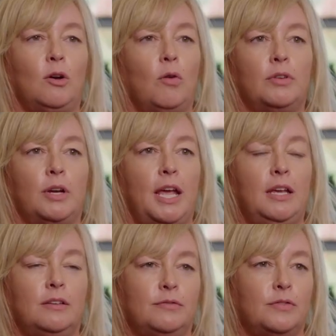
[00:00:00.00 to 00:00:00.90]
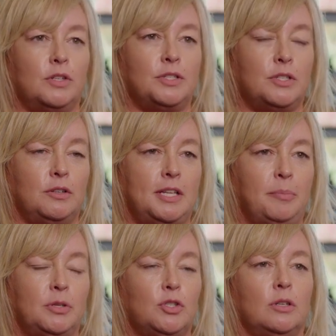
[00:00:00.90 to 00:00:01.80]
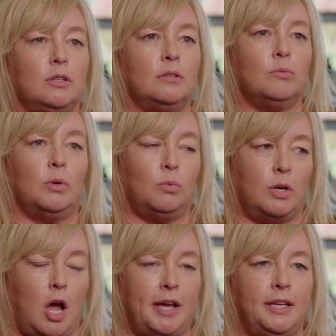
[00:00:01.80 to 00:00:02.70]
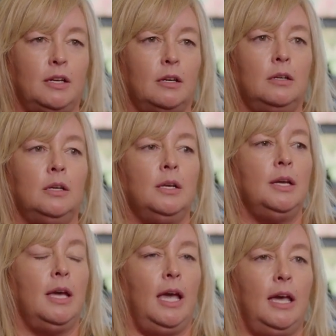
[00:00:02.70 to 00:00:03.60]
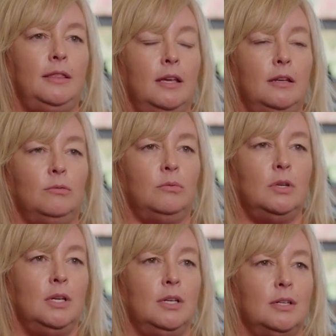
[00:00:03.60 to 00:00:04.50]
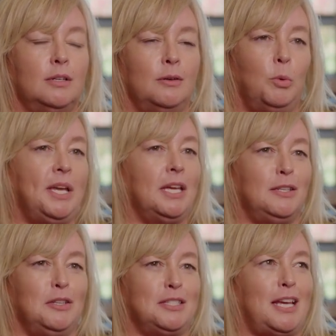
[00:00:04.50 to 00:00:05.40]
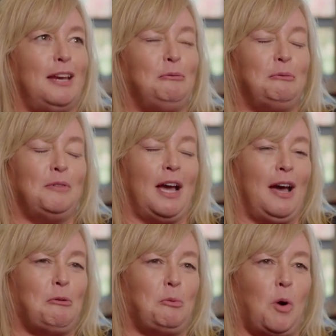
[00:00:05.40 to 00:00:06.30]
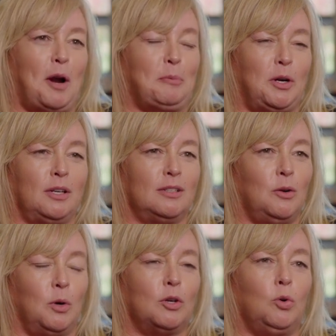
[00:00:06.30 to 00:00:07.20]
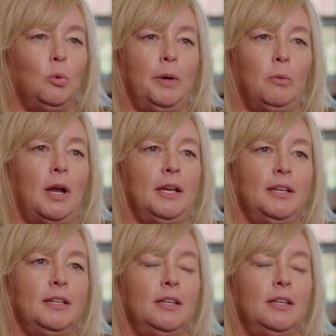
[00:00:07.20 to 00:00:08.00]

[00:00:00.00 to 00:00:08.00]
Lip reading: overnight for a certain temperature when we're not here, and then we get to decide how warm or cool we want it in